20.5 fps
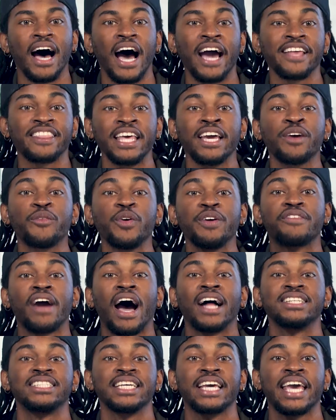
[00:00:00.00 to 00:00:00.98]
I think we've
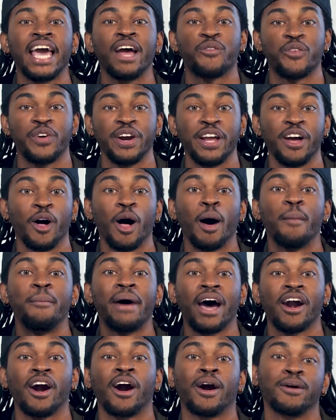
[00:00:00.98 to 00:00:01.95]
got to get real
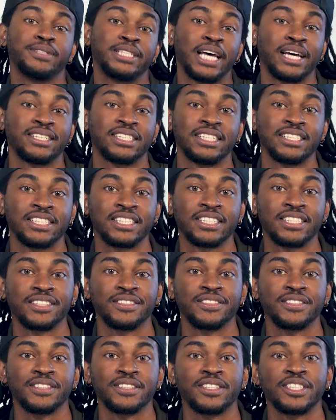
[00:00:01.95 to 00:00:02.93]
about our obsessions.
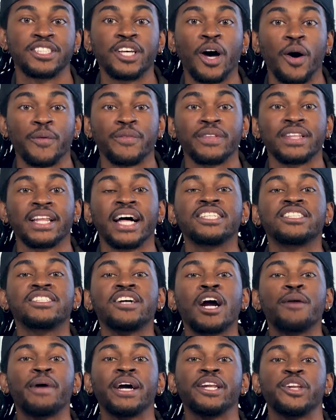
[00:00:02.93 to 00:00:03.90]
So, let's
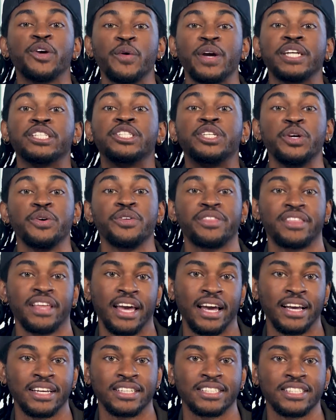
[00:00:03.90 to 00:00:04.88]
start by doing two
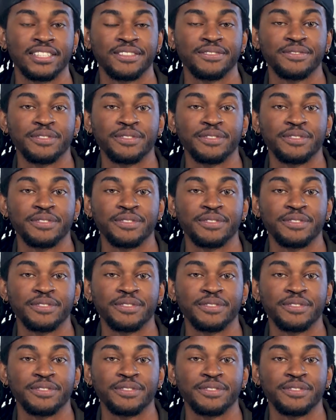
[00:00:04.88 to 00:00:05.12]
things.